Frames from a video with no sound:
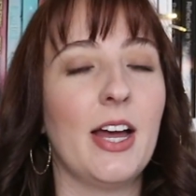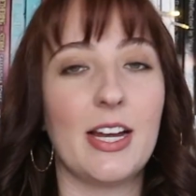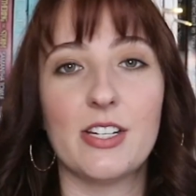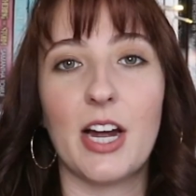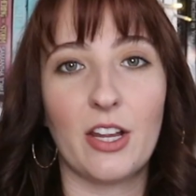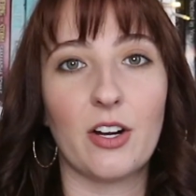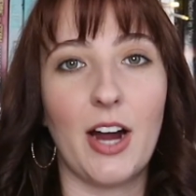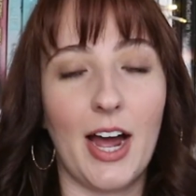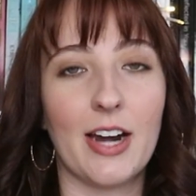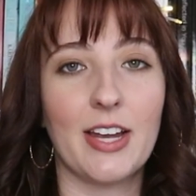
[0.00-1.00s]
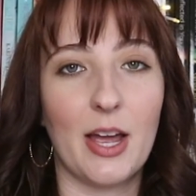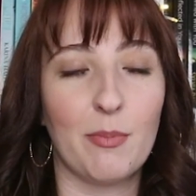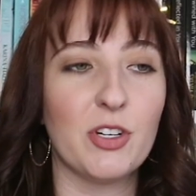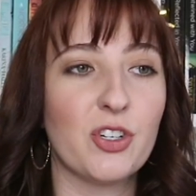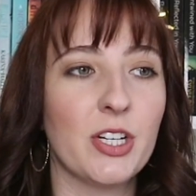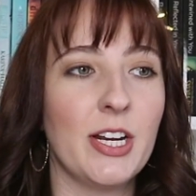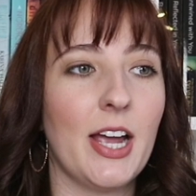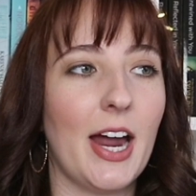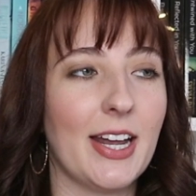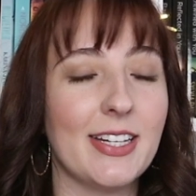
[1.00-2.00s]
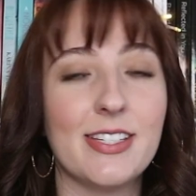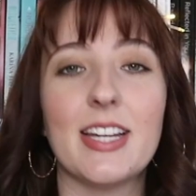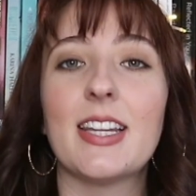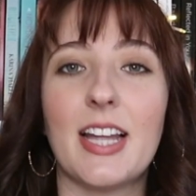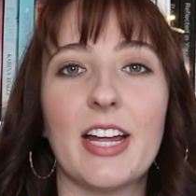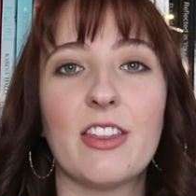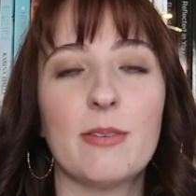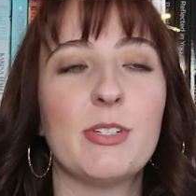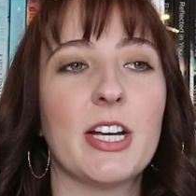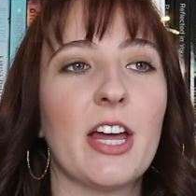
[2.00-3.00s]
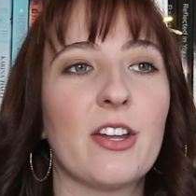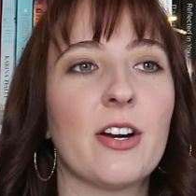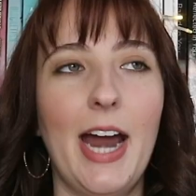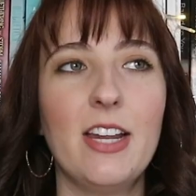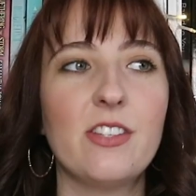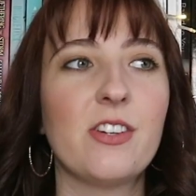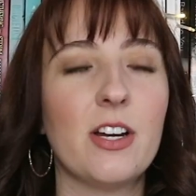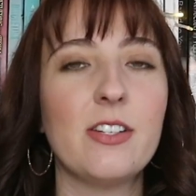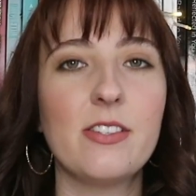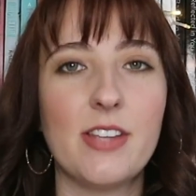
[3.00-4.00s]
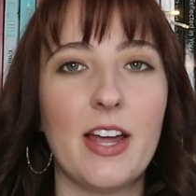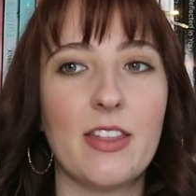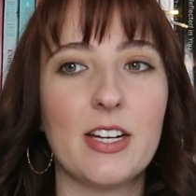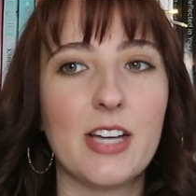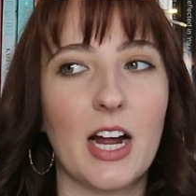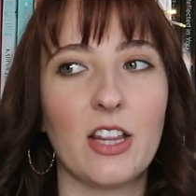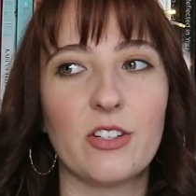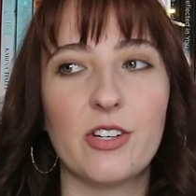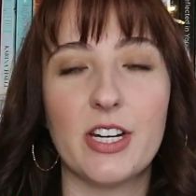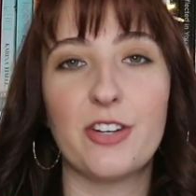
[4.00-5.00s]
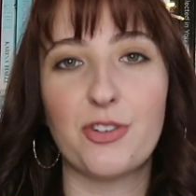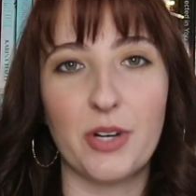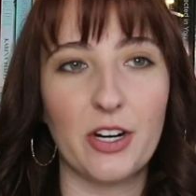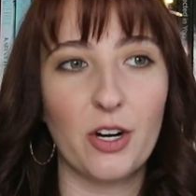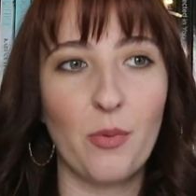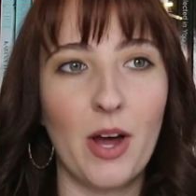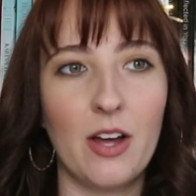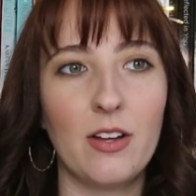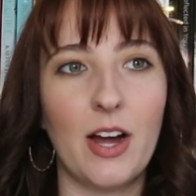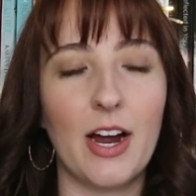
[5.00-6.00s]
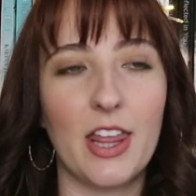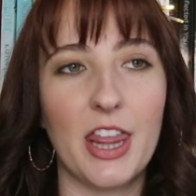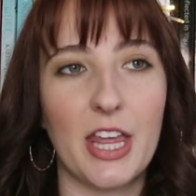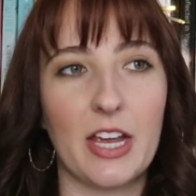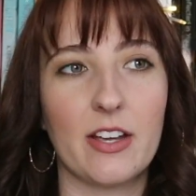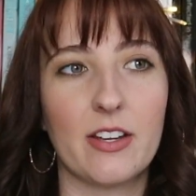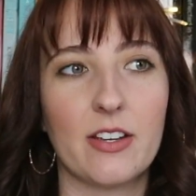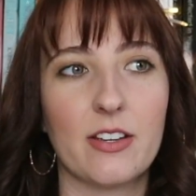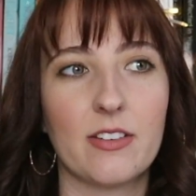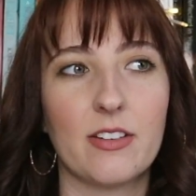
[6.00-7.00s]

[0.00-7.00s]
and Tyler had chemistry, and I did like them together. And it's not to say that Tyler didn't treat her well. I think